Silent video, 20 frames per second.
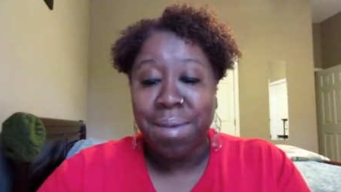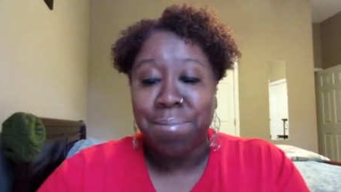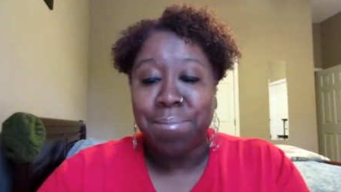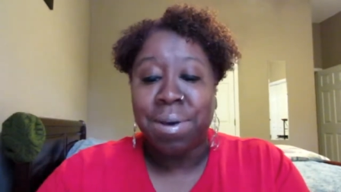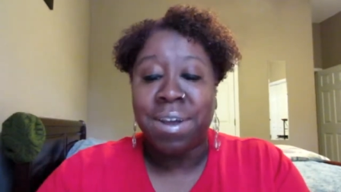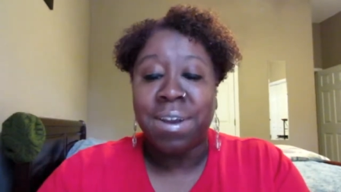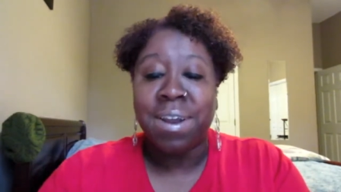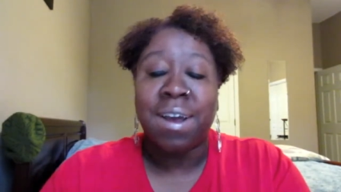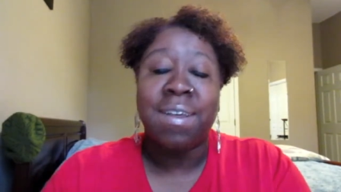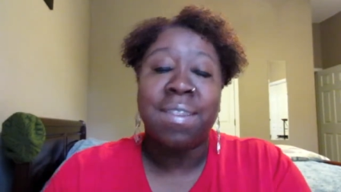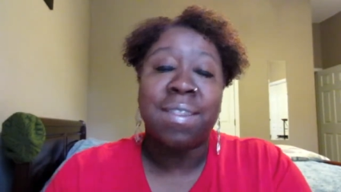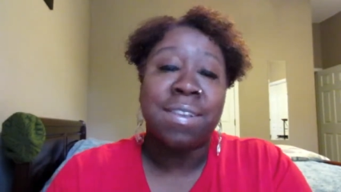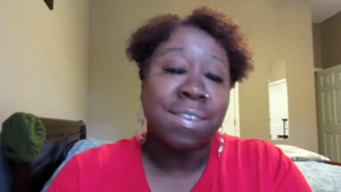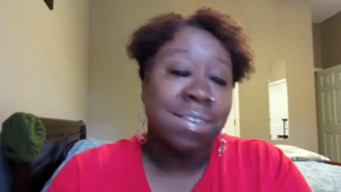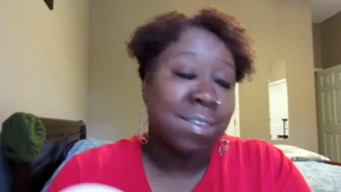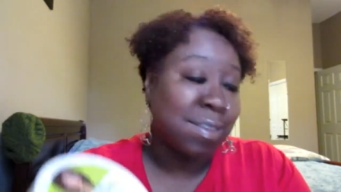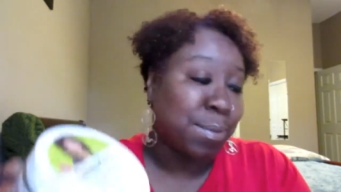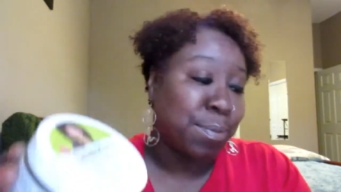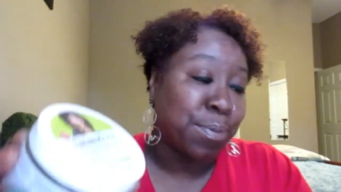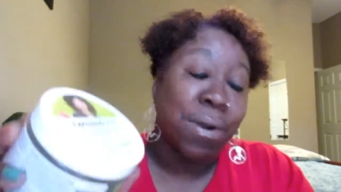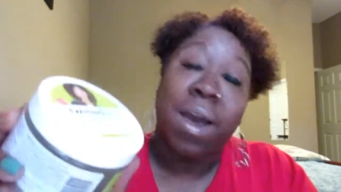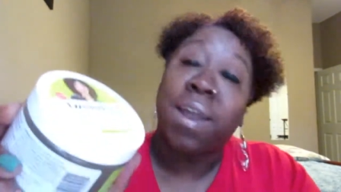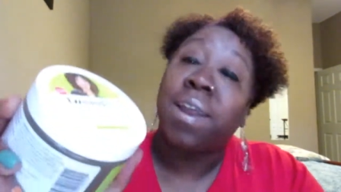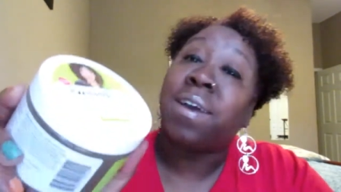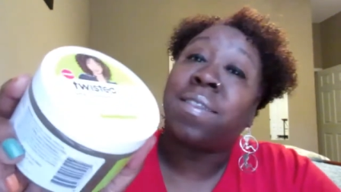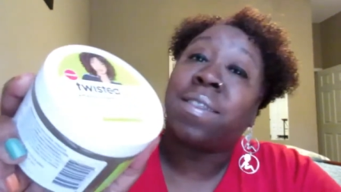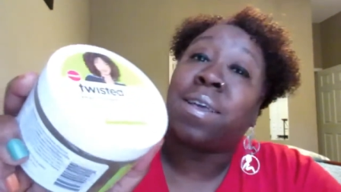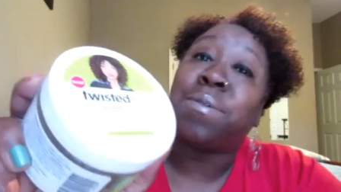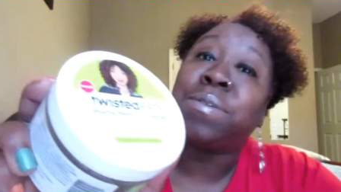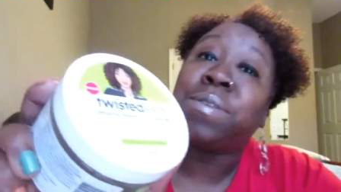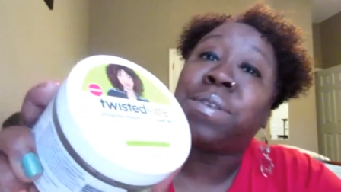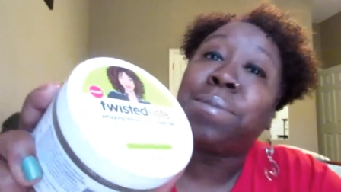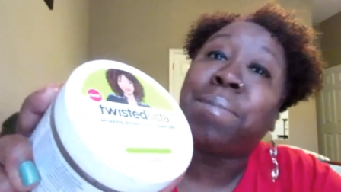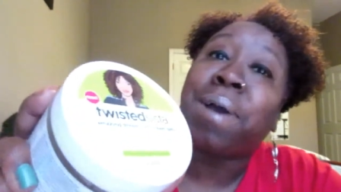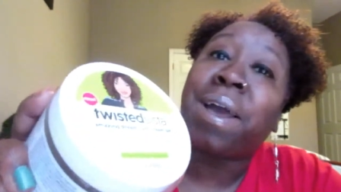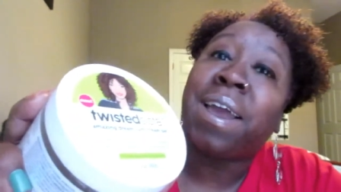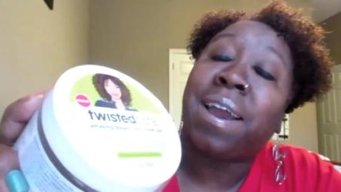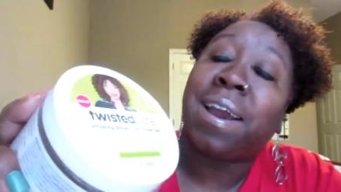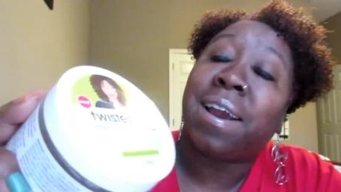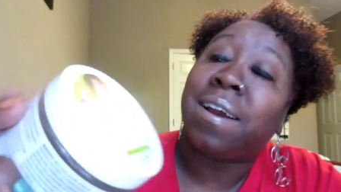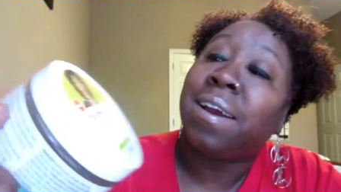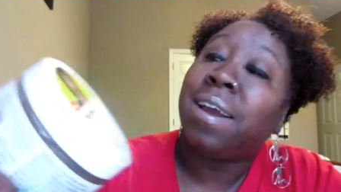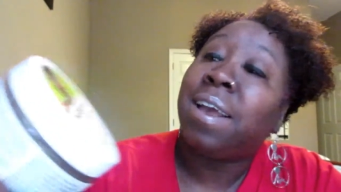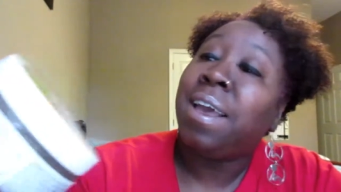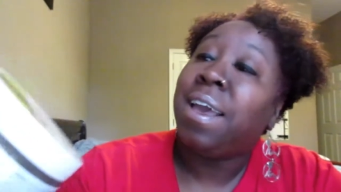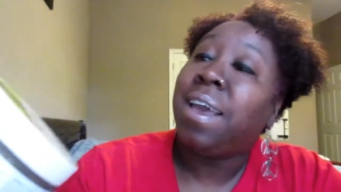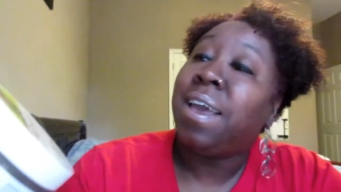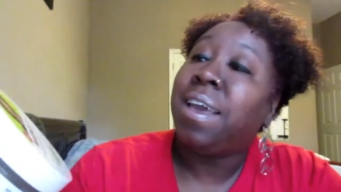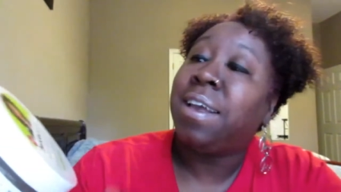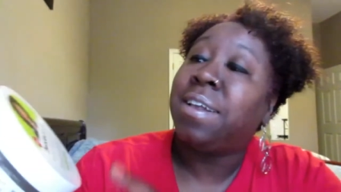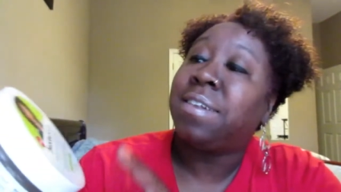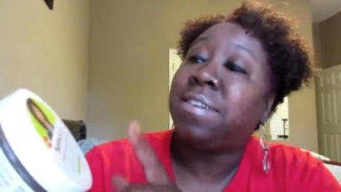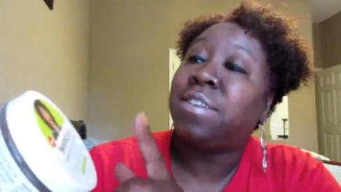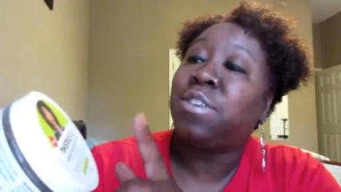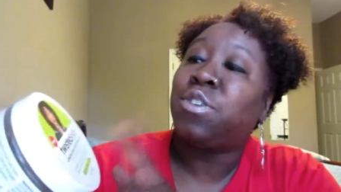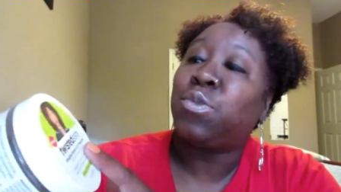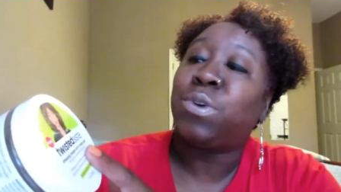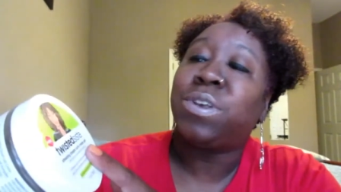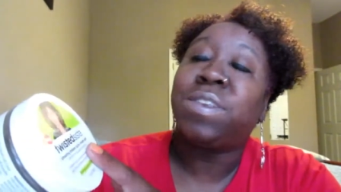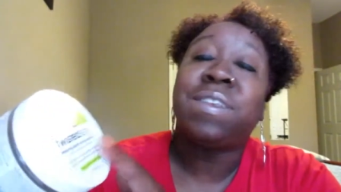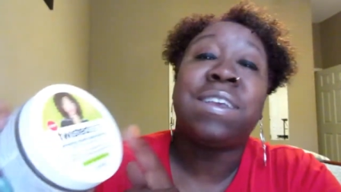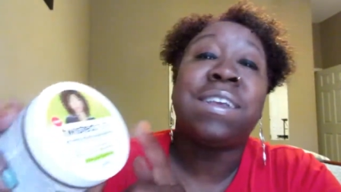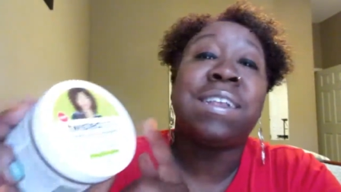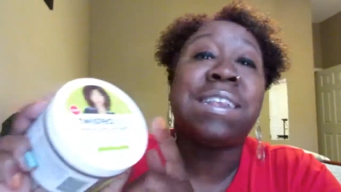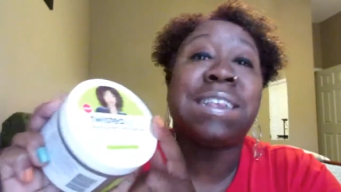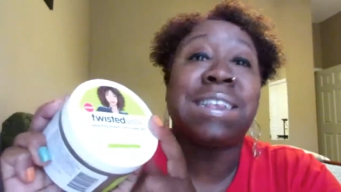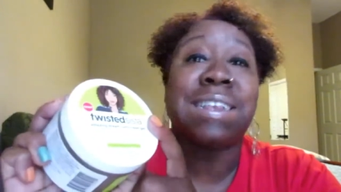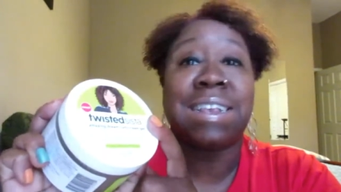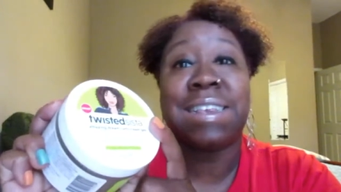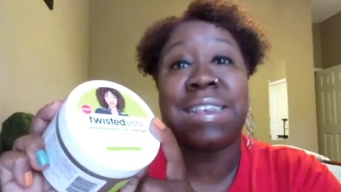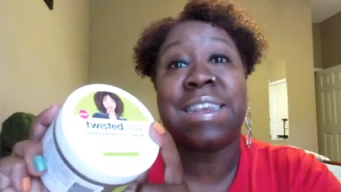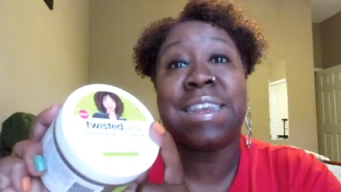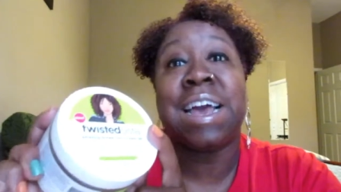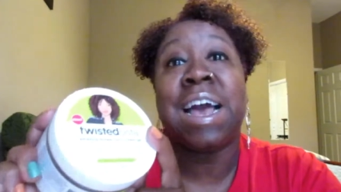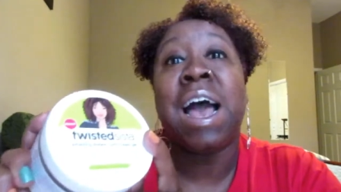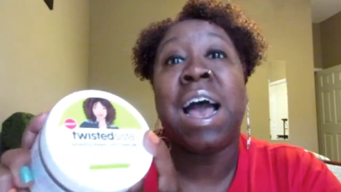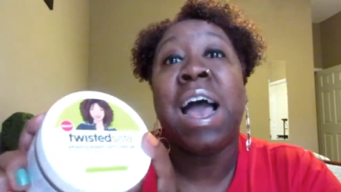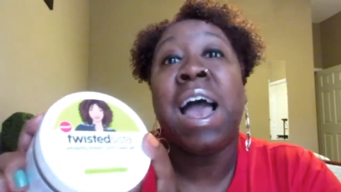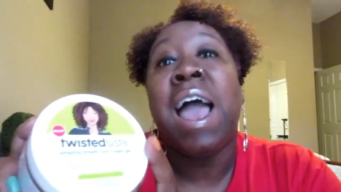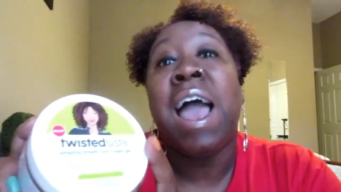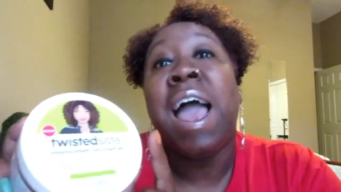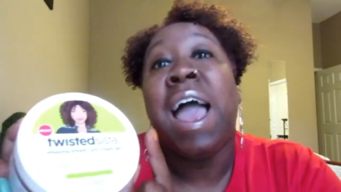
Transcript: But uh, this is the product that was in my hair. It's Twisted Sista.